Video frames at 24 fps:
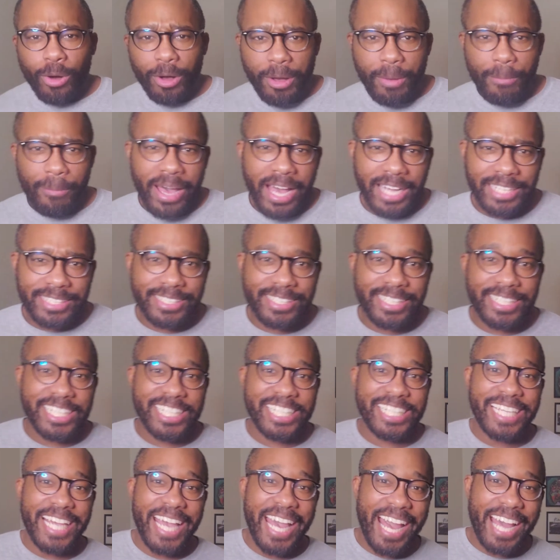Welcome back to the
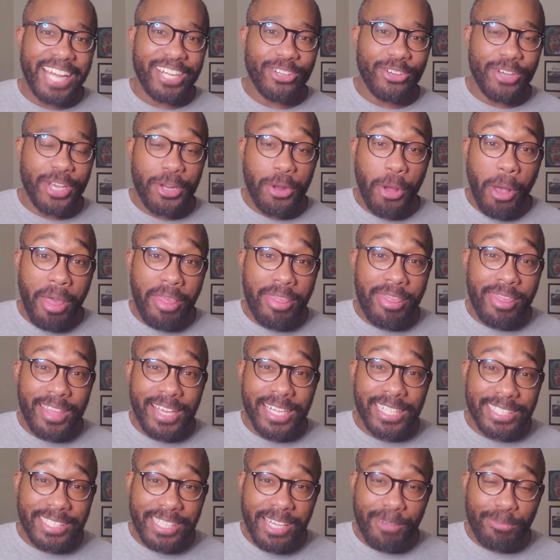channel and on
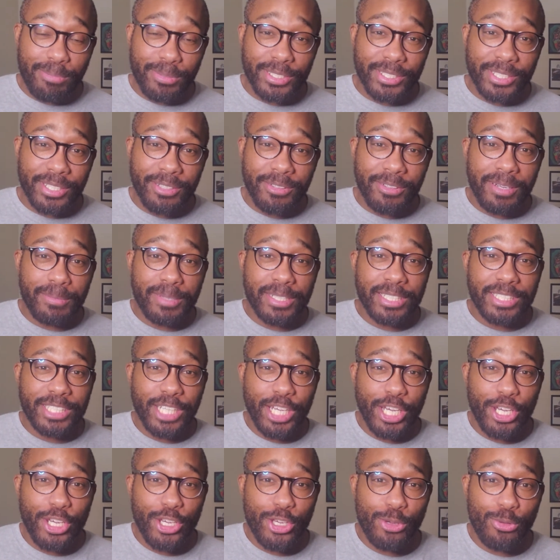this episode I'm going
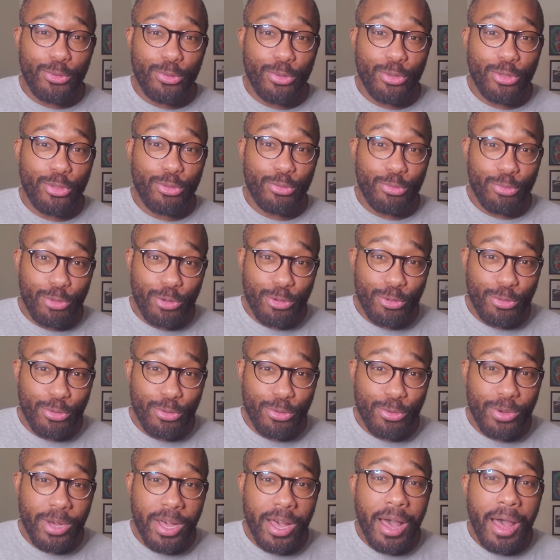to take you
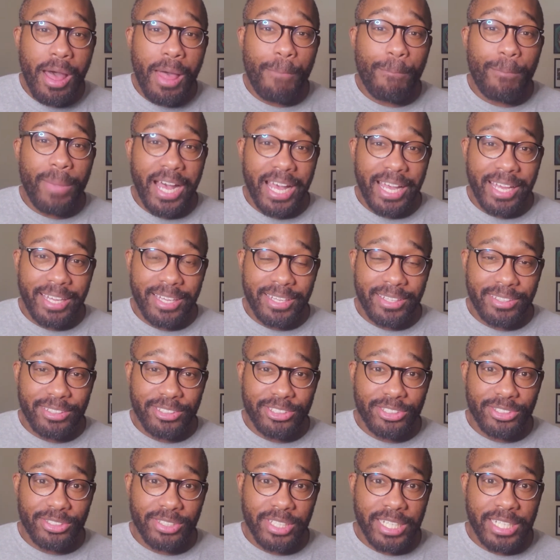through my
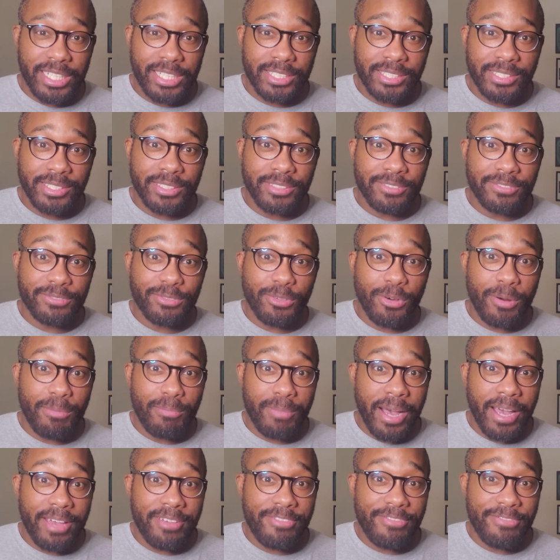illustration
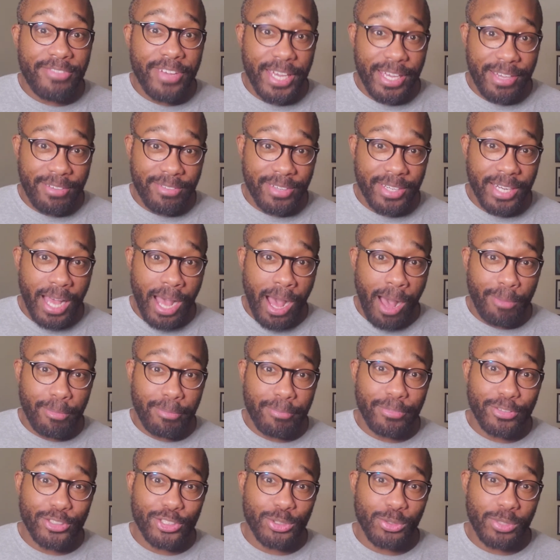for my favorite
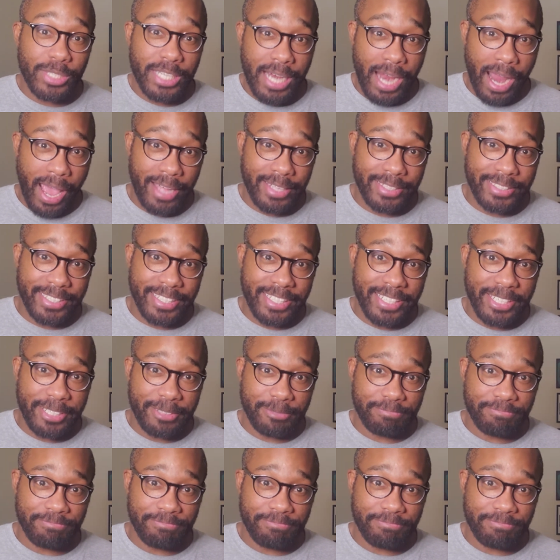album of 2019.